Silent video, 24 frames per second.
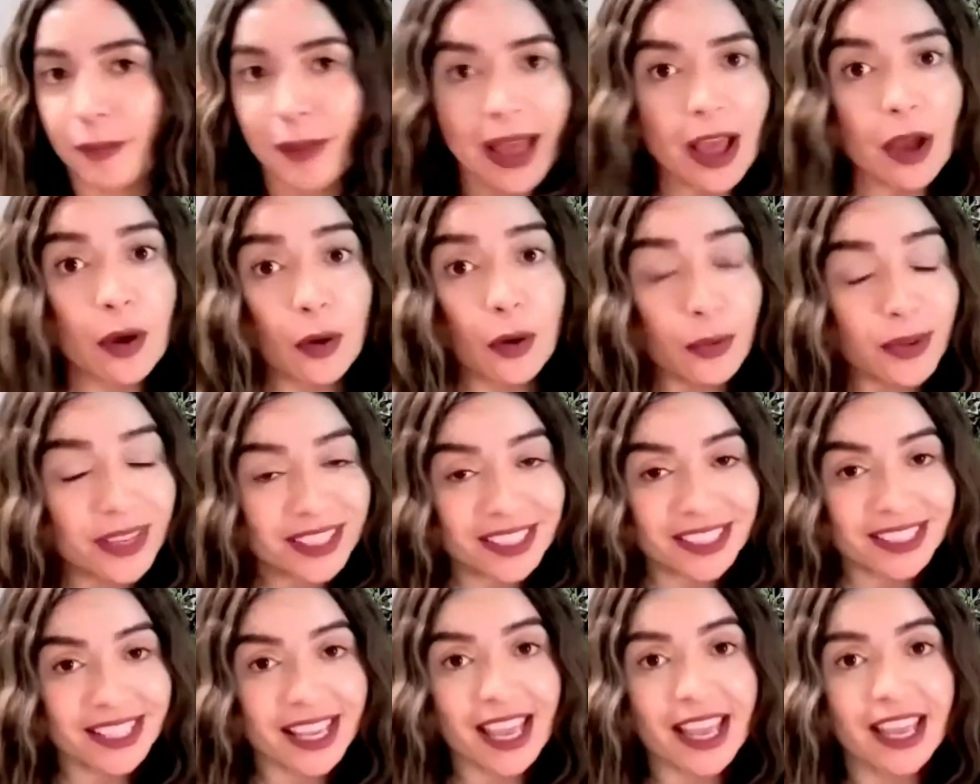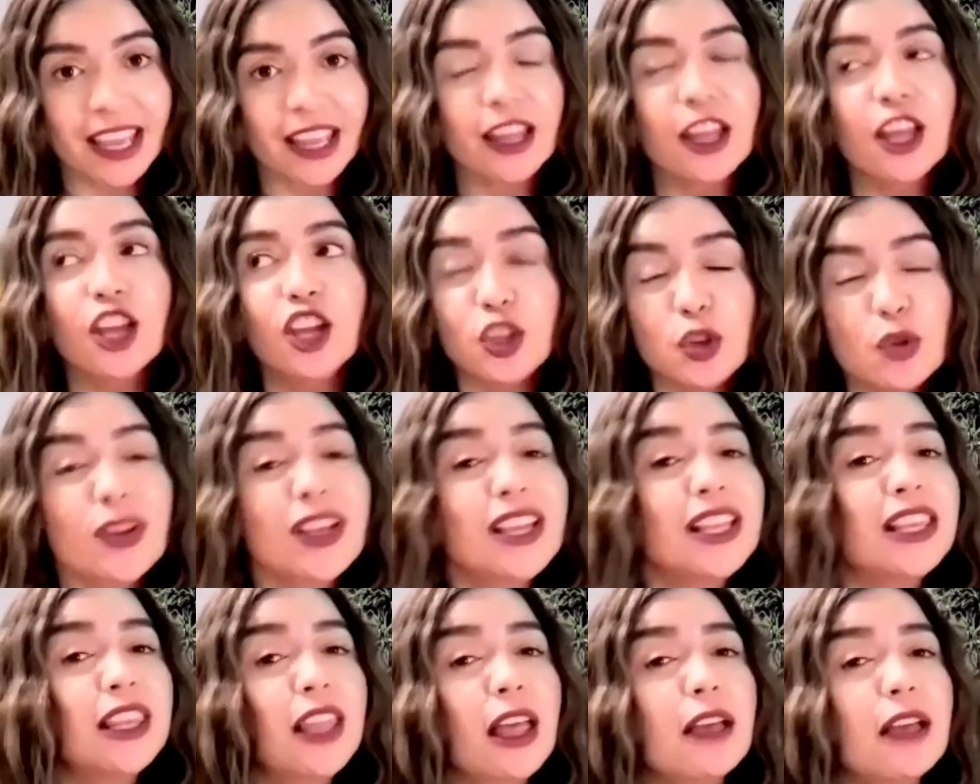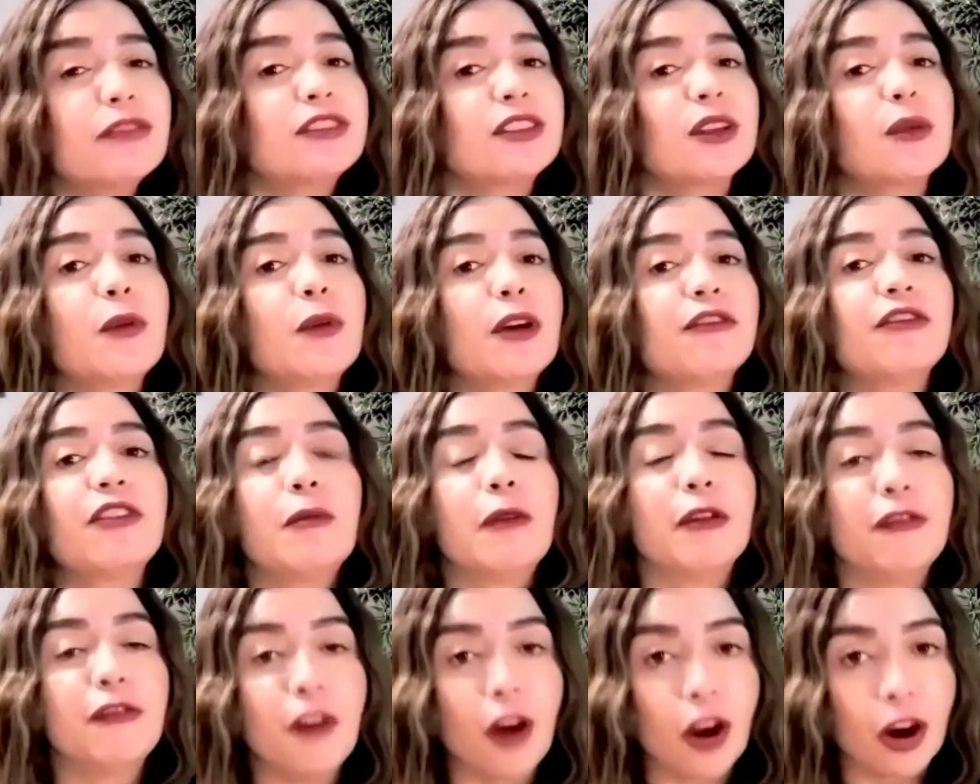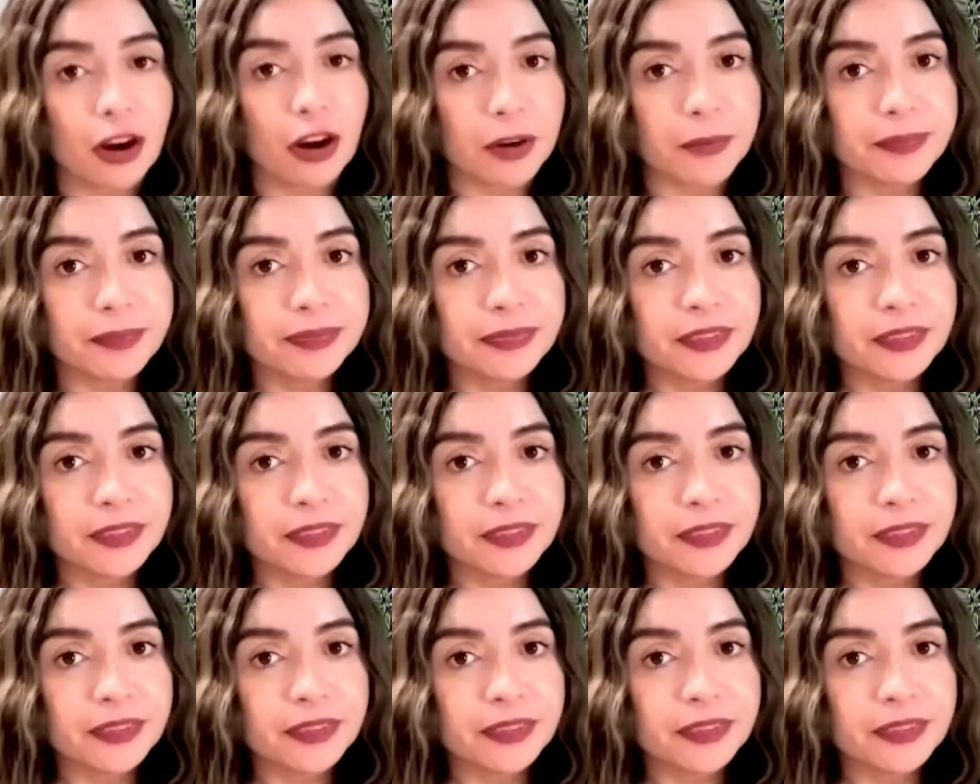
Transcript: I always say you can love someone from afar.